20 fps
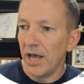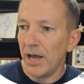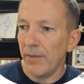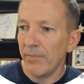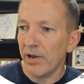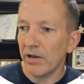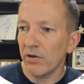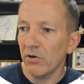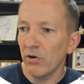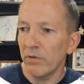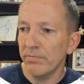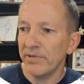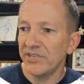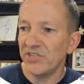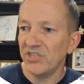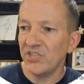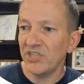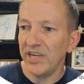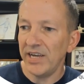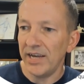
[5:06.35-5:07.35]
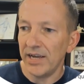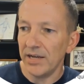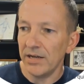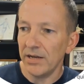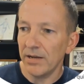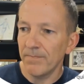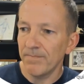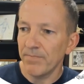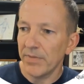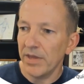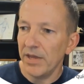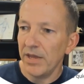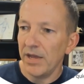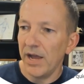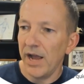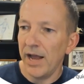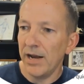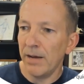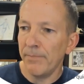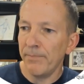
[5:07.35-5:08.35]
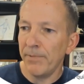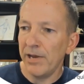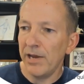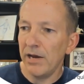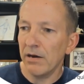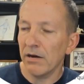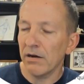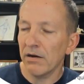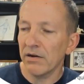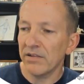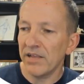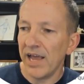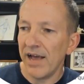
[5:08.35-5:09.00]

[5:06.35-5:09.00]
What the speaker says: I'm going to go up to scene, and up here,